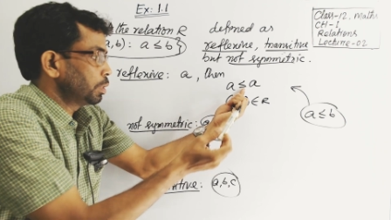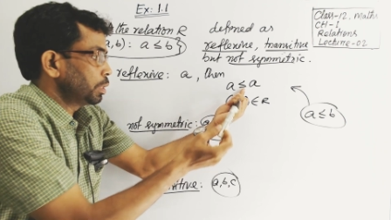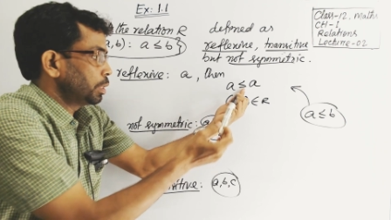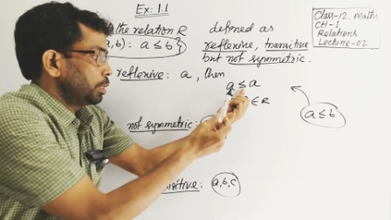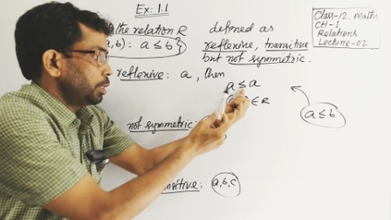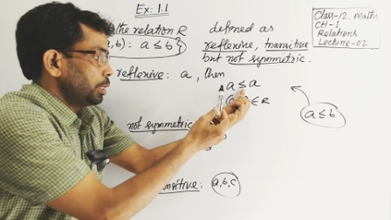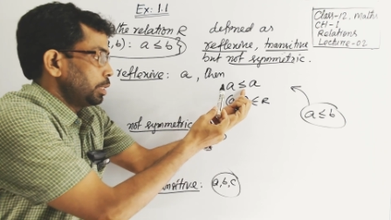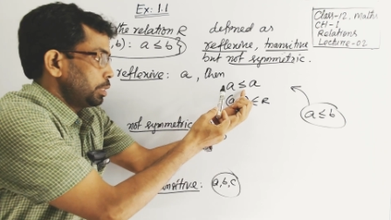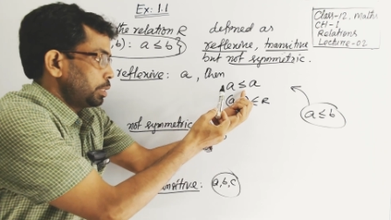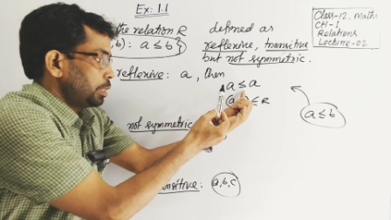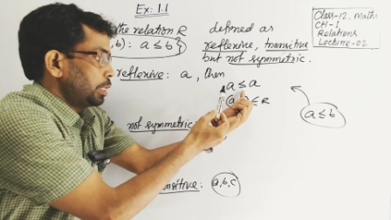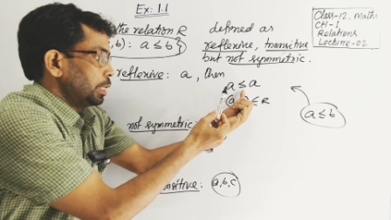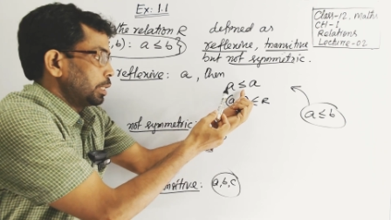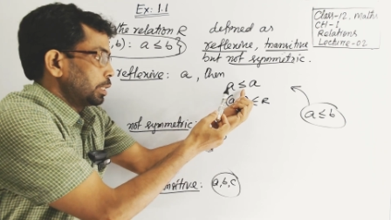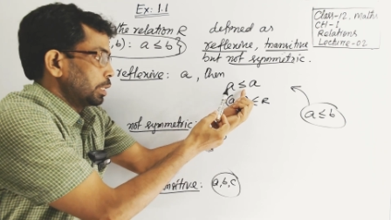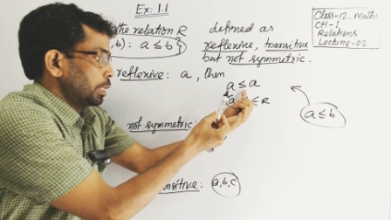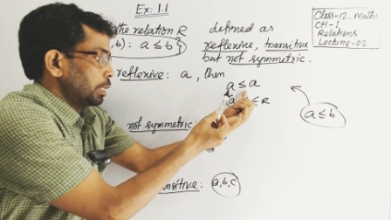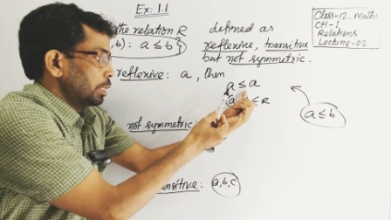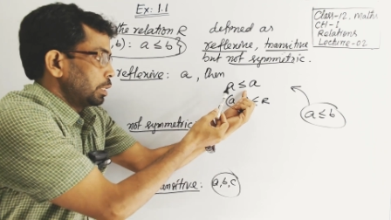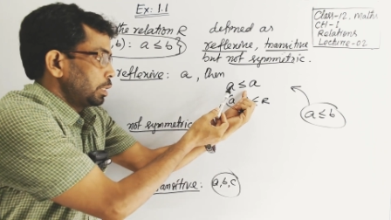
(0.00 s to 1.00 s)
It is
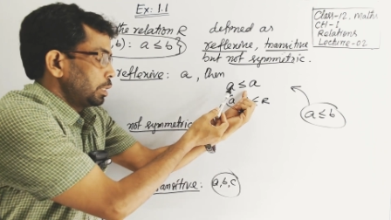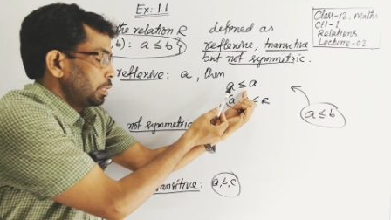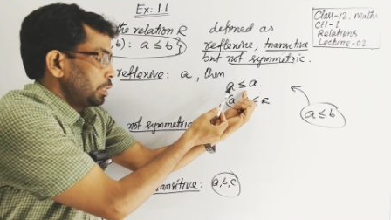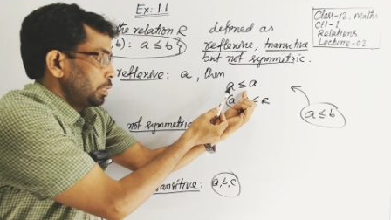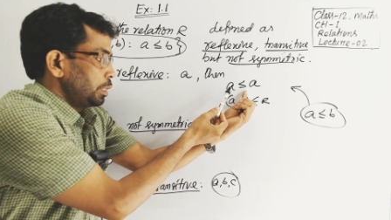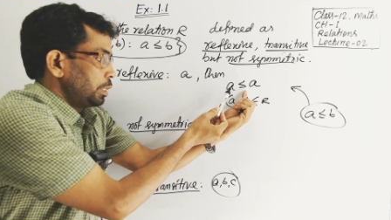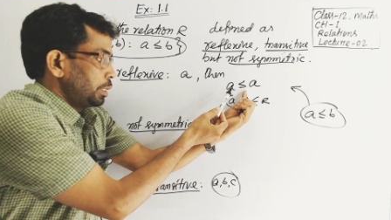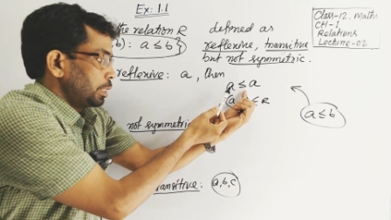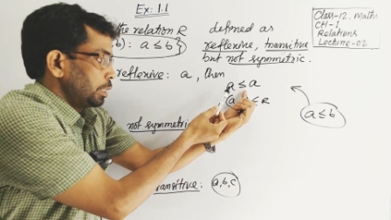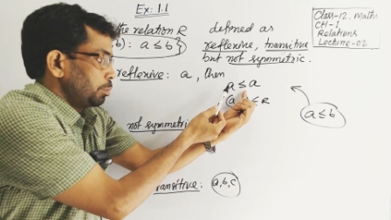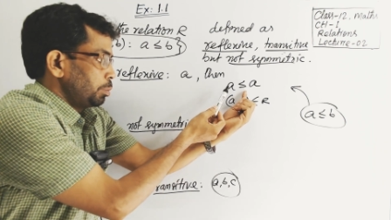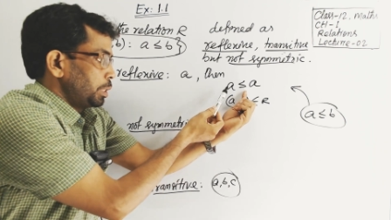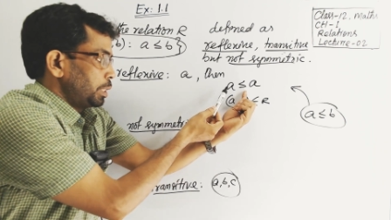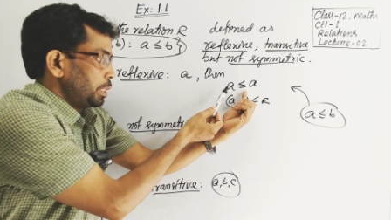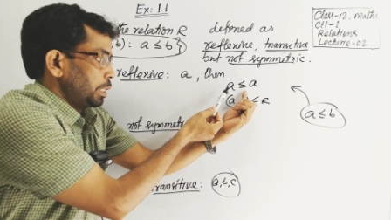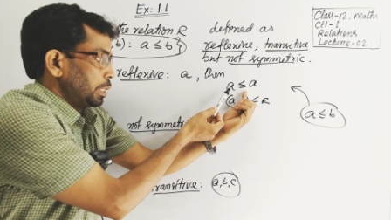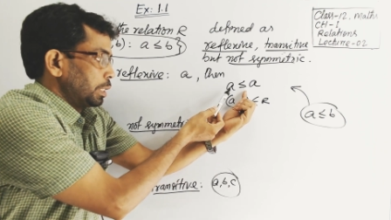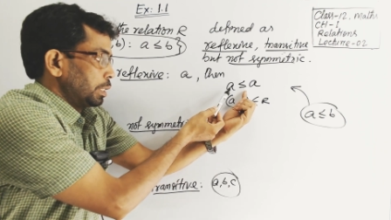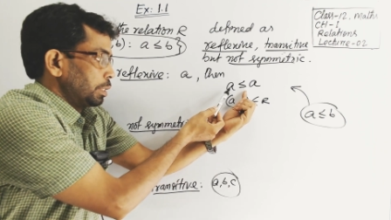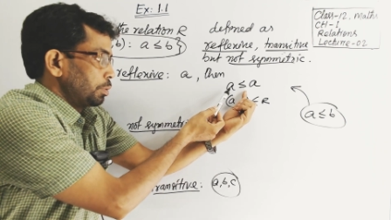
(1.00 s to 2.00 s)
taken, it can be taken.